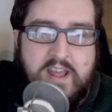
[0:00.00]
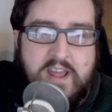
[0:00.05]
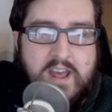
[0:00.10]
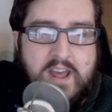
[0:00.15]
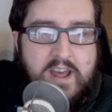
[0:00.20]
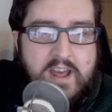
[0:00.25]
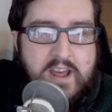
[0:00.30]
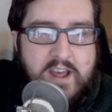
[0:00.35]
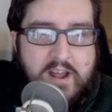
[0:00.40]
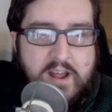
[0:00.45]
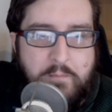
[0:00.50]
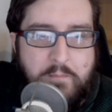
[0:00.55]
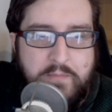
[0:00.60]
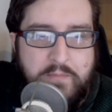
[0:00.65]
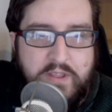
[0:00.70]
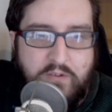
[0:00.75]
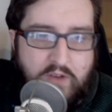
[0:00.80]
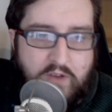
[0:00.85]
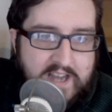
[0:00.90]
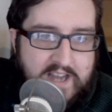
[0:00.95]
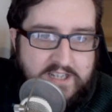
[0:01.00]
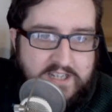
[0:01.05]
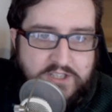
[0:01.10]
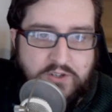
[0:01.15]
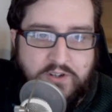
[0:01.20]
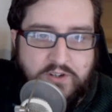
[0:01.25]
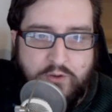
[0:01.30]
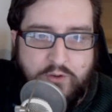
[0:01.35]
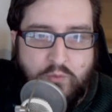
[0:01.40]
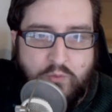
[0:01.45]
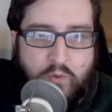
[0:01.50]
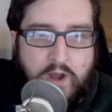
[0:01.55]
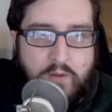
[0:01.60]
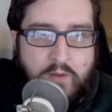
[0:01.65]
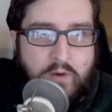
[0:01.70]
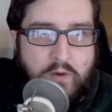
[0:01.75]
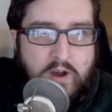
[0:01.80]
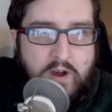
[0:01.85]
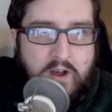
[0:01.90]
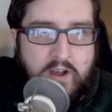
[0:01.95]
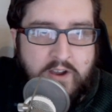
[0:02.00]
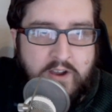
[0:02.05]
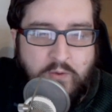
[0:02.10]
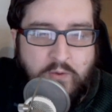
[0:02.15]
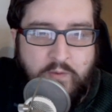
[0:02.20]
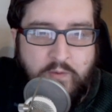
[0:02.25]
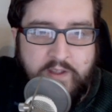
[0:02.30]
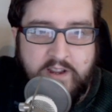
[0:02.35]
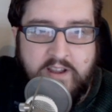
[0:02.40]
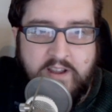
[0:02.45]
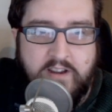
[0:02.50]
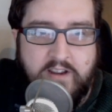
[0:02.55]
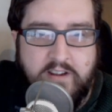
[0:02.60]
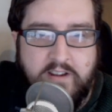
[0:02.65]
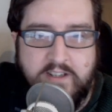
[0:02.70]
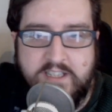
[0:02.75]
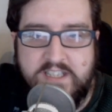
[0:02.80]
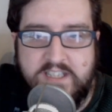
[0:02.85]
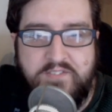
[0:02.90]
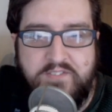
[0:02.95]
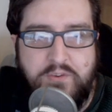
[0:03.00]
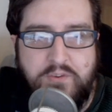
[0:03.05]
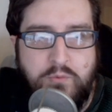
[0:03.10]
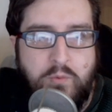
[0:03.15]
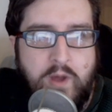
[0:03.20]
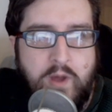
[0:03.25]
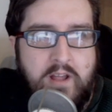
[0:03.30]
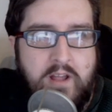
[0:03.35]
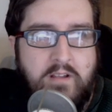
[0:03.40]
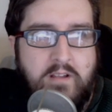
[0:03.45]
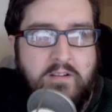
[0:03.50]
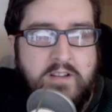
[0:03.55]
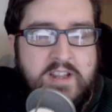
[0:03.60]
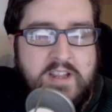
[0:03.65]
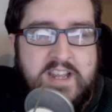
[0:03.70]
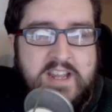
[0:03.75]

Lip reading: You've got Azog on his white warg and all that kind of good stuff as well.